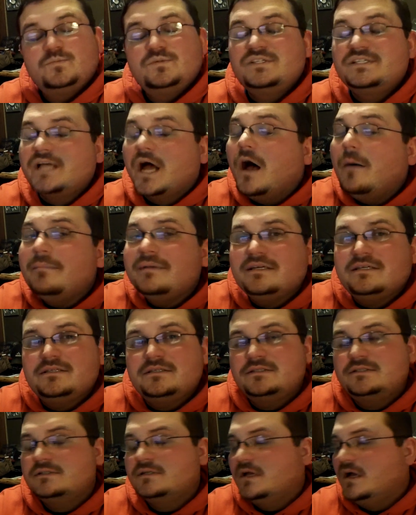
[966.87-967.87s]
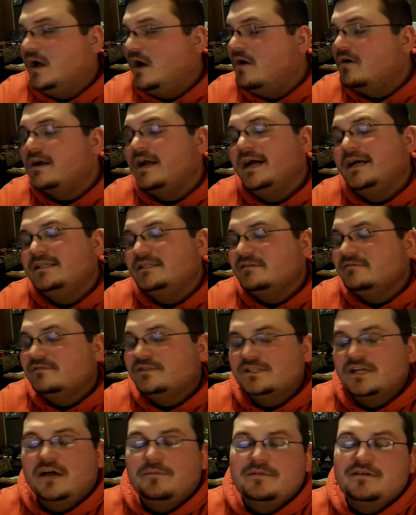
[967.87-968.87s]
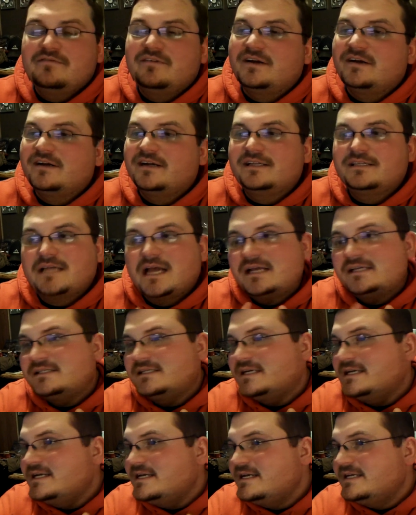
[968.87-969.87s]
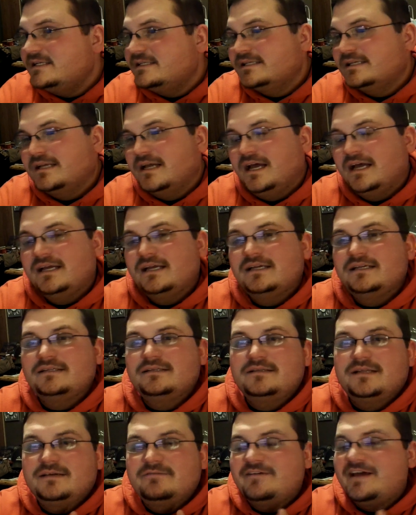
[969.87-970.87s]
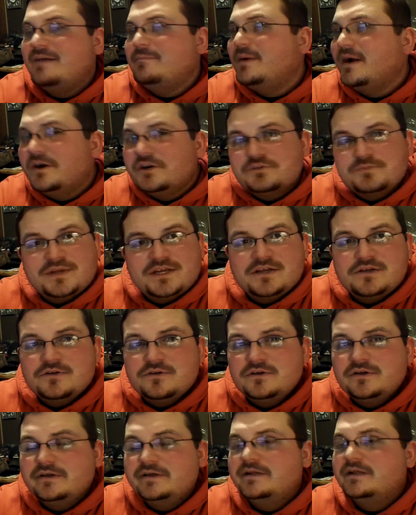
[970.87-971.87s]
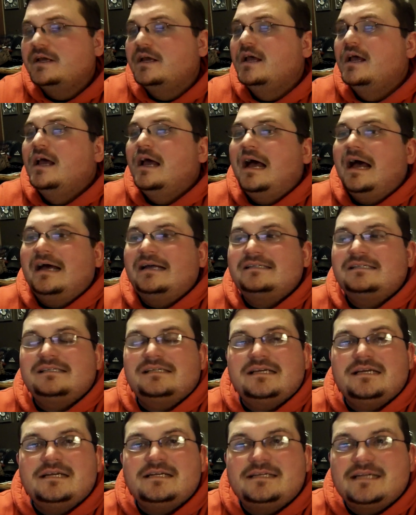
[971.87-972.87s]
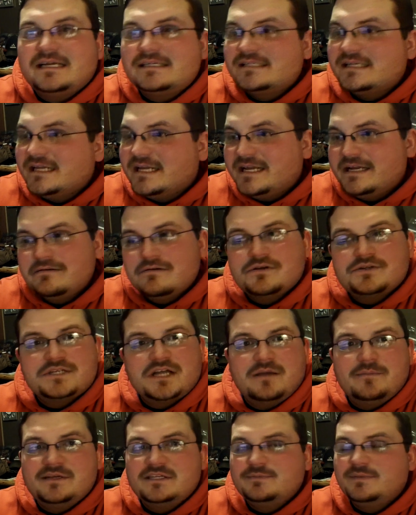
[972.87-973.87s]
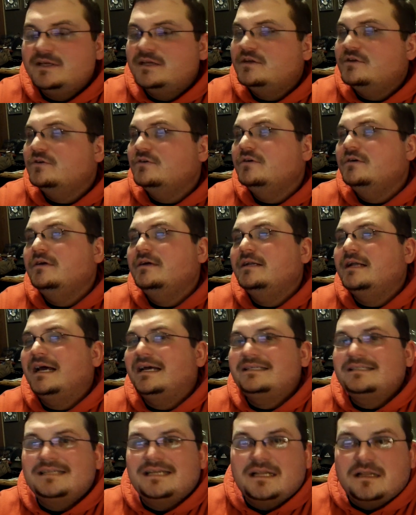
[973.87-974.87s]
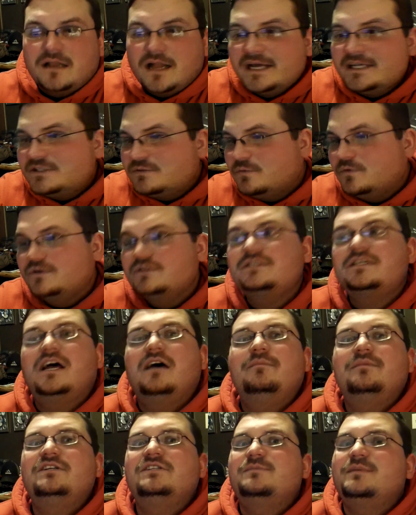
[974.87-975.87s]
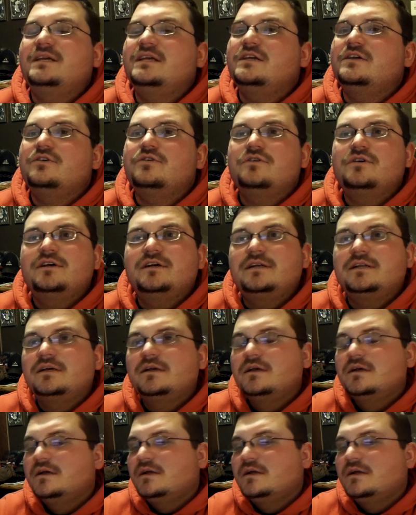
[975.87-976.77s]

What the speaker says: Zombies, all kinds of zombie variants. I see the vampires being good. I see Destiny Hero zombies being good. I see Lightsworn zombies being good.